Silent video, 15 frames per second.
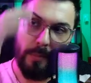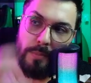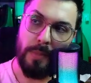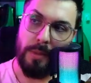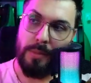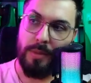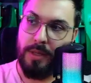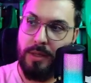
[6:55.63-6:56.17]

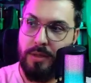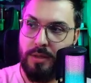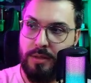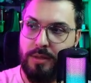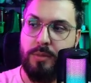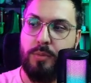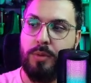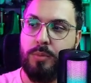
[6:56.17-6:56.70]
the vendor
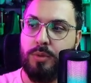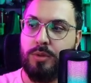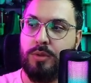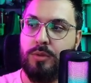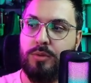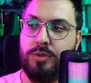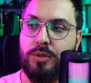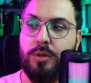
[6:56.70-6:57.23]
that we will
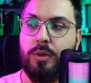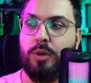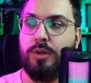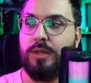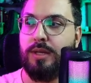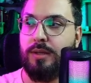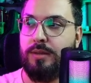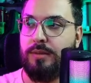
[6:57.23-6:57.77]
use to log
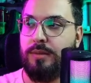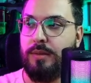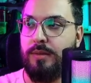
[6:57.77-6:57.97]
in.